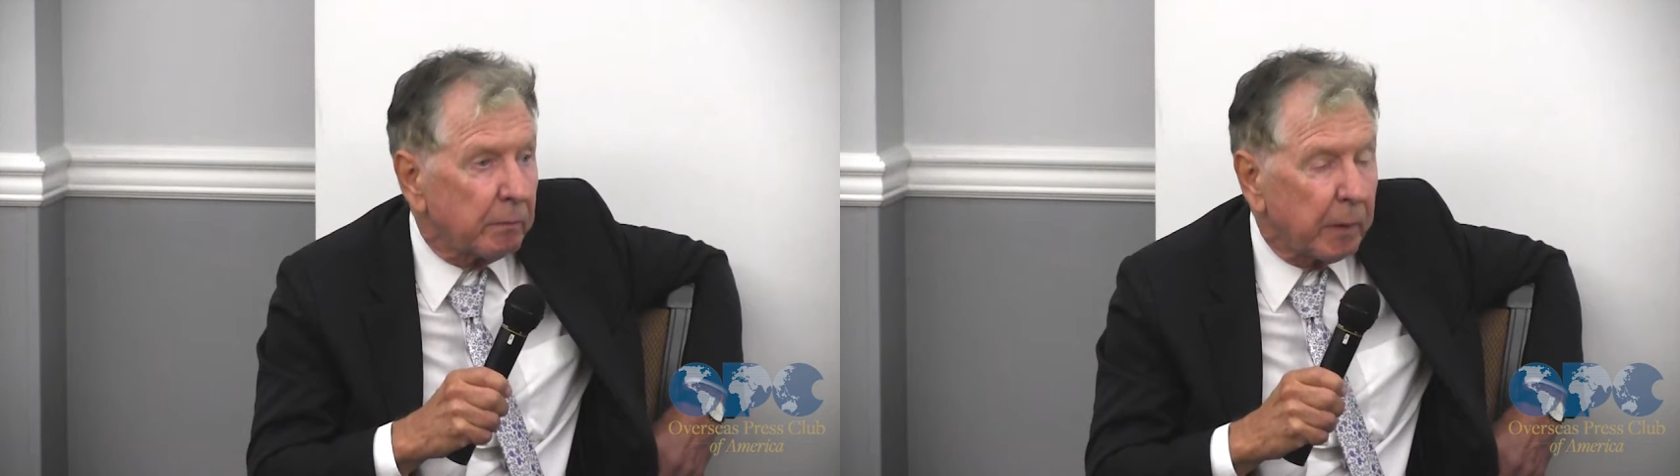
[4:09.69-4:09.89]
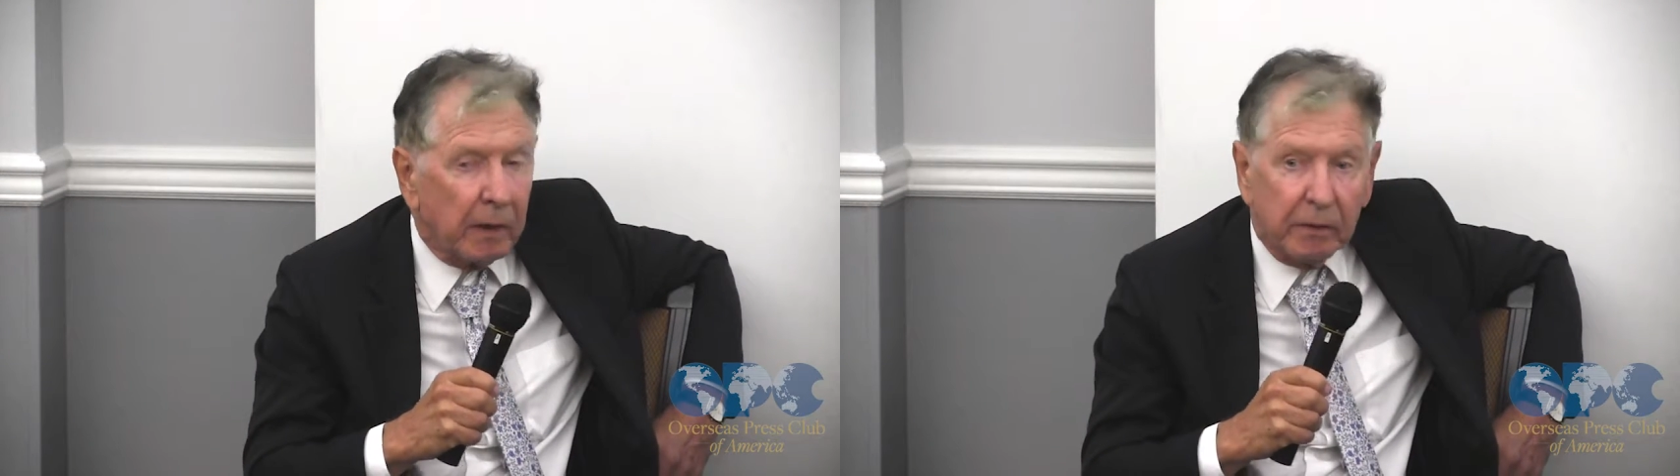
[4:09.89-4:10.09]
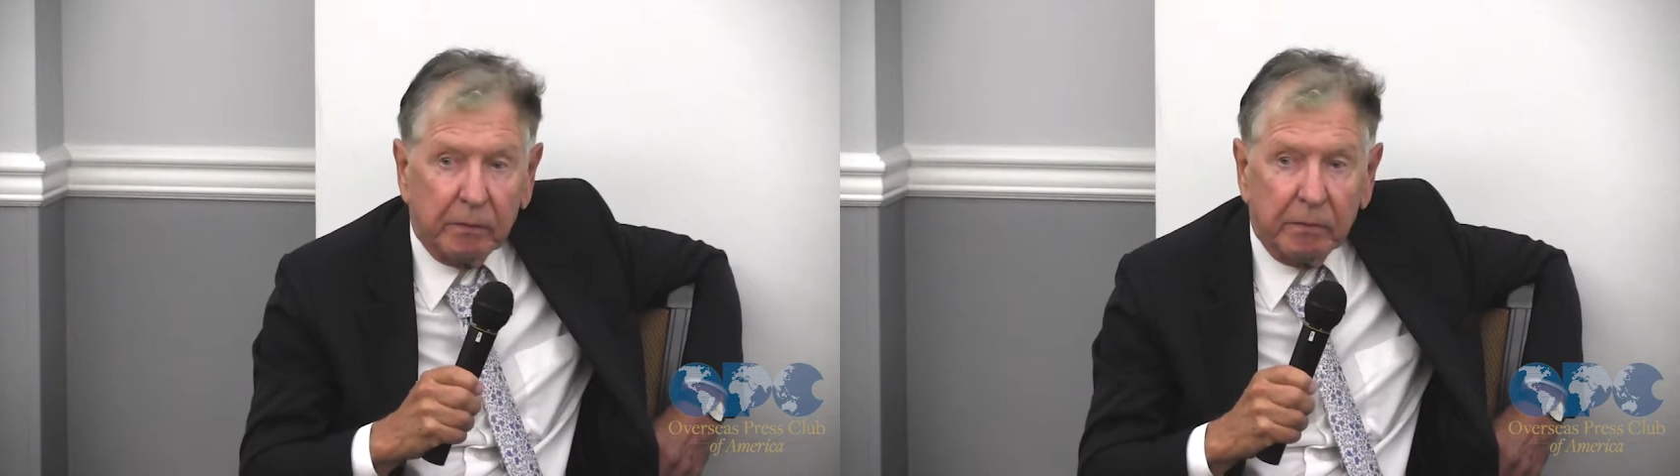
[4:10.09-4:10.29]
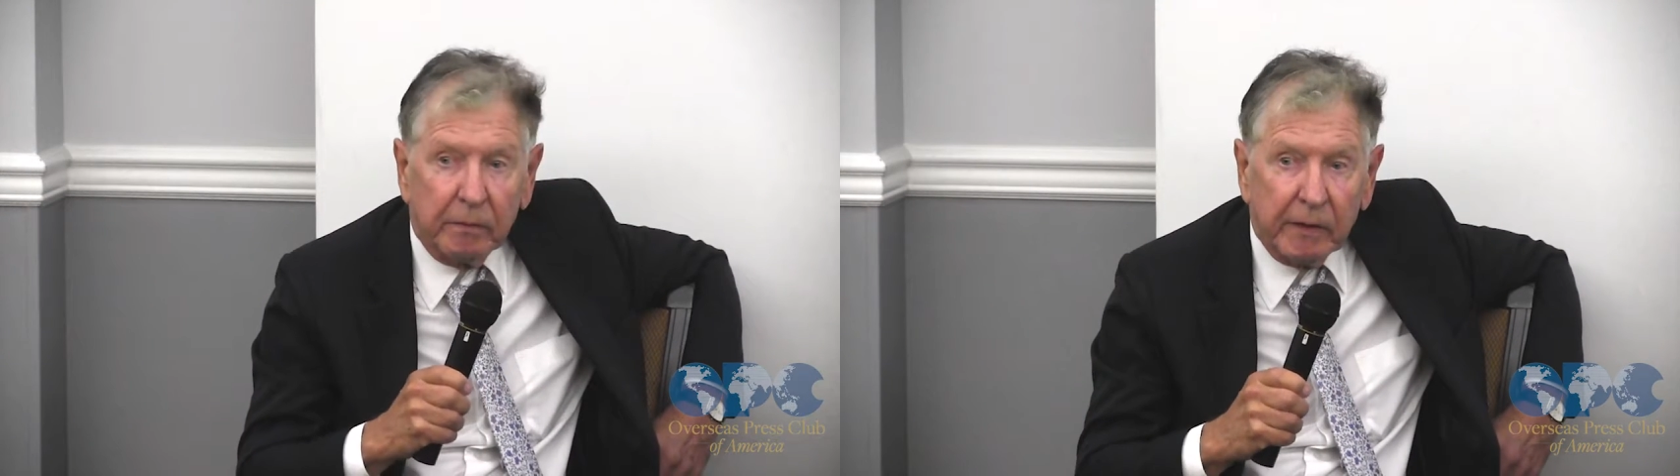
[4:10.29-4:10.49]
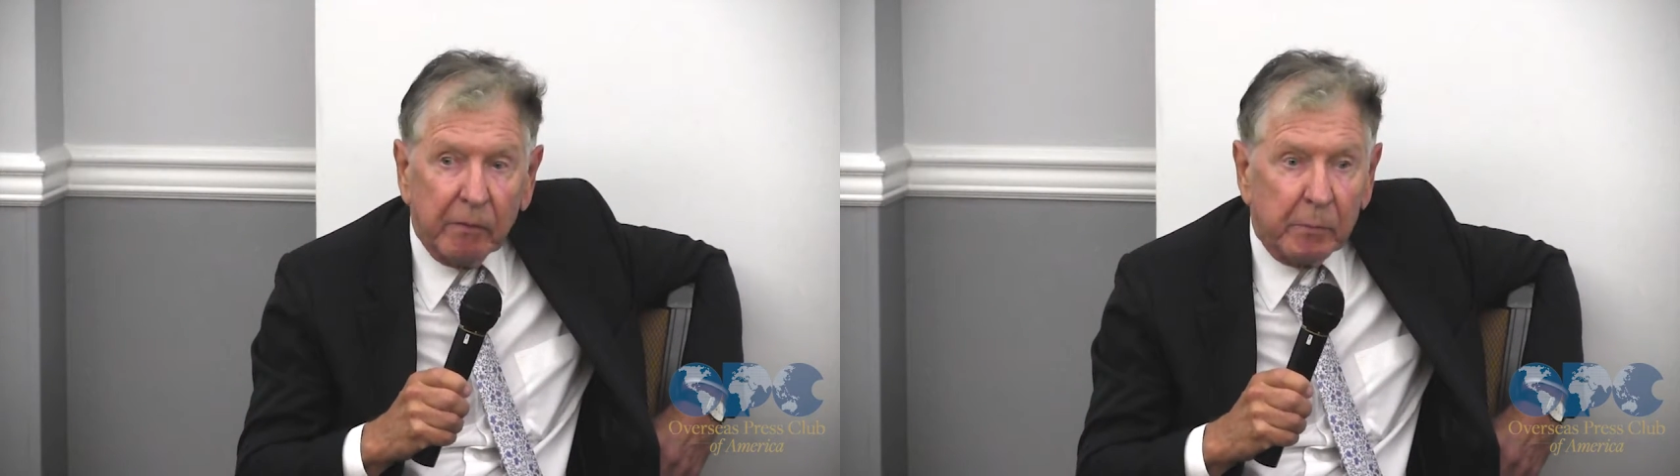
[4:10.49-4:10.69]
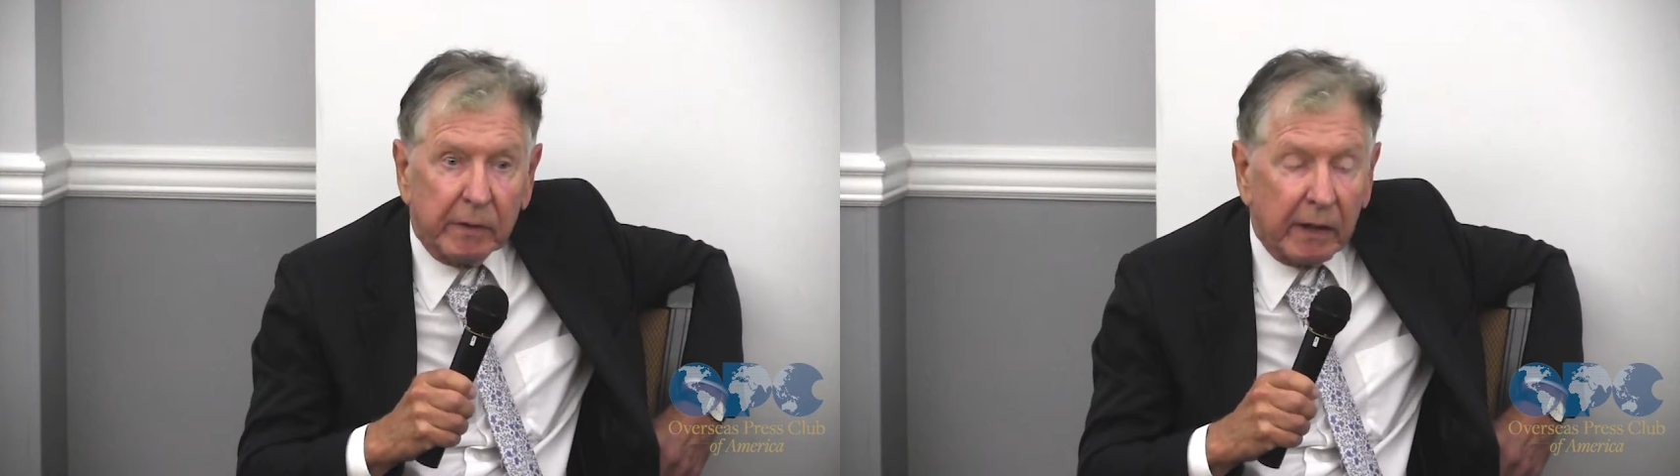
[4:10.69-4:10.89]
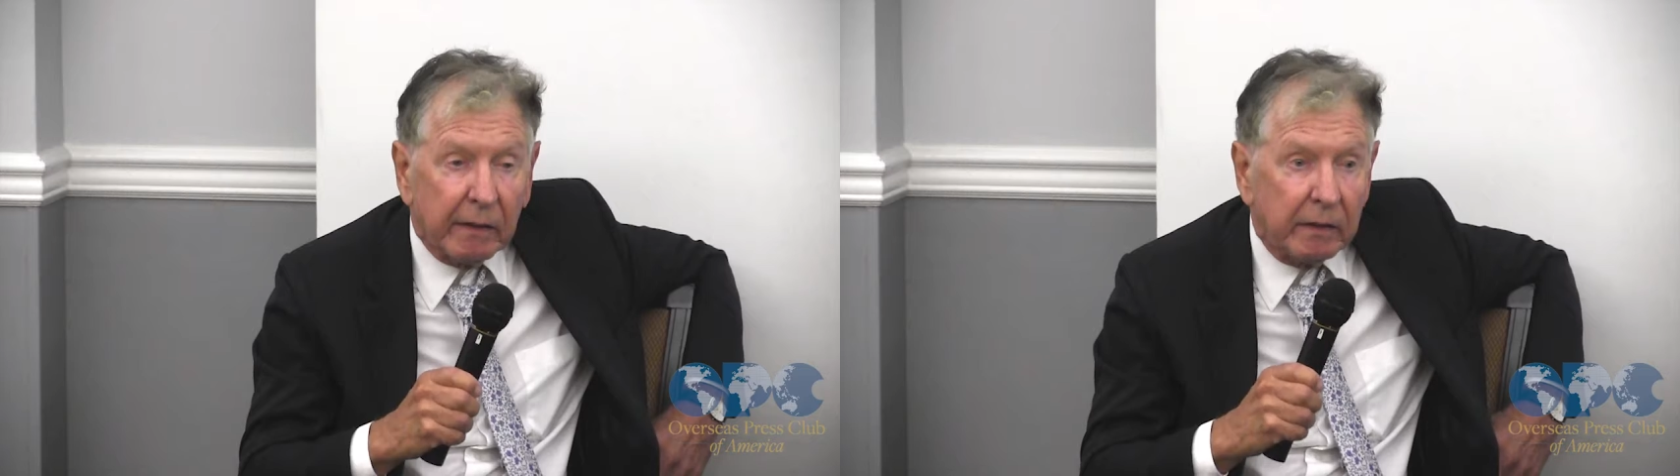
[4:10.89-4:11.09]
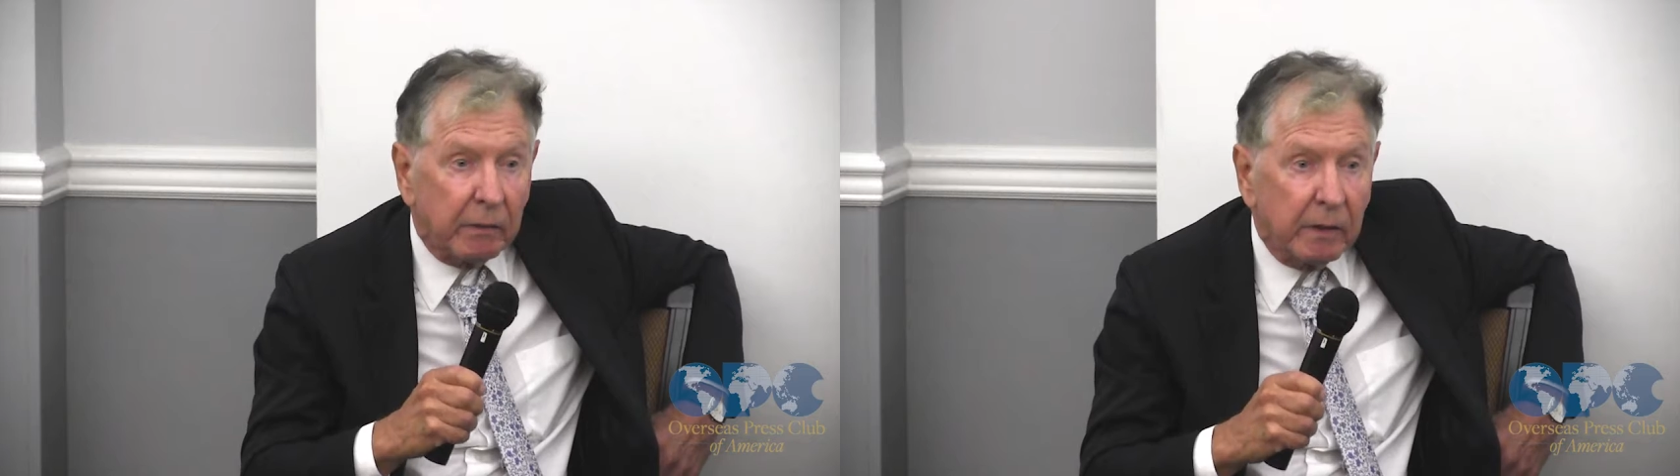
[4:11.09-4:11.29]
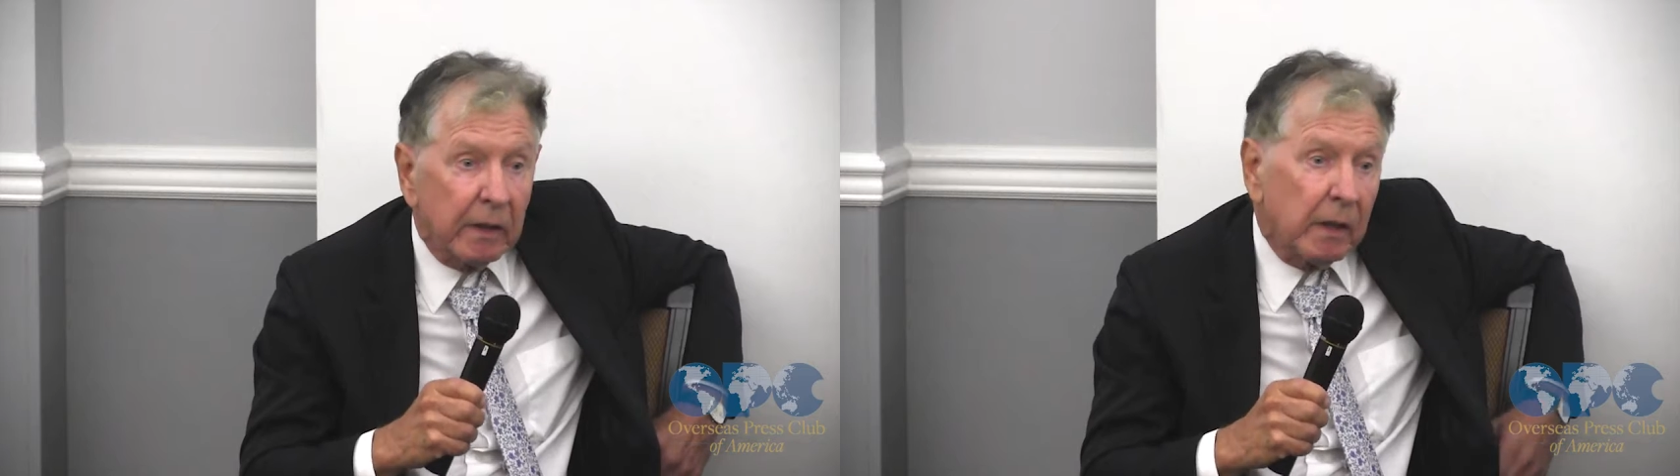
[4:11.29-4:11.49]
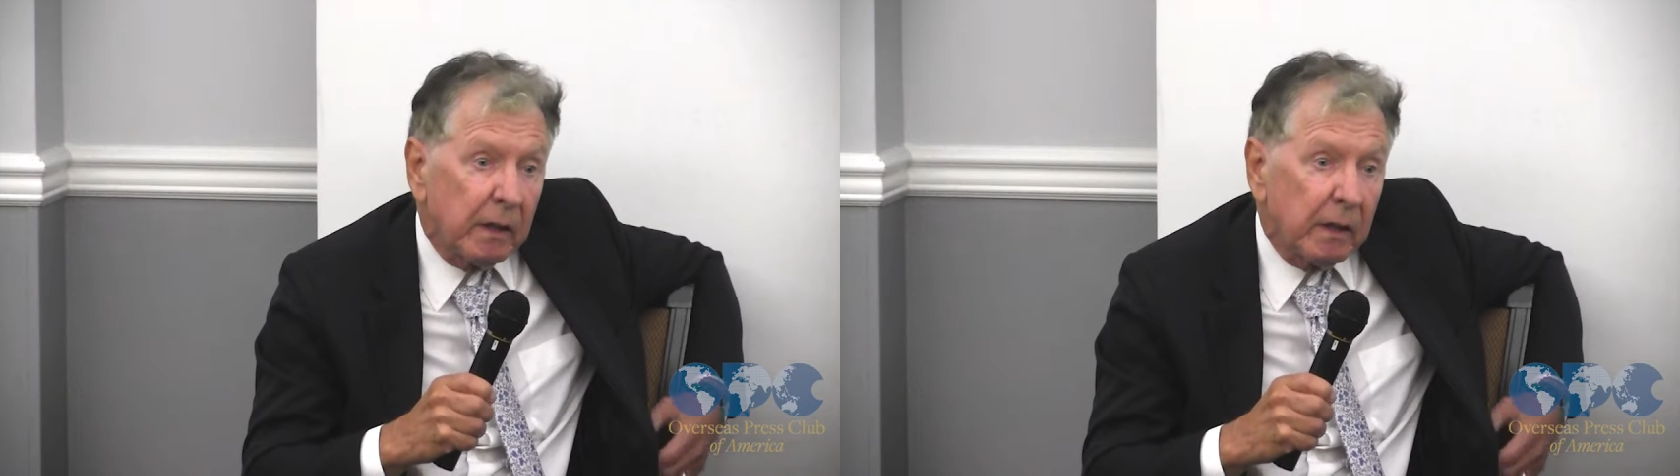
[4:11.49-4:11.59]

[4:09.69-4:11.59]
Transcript: part of government, and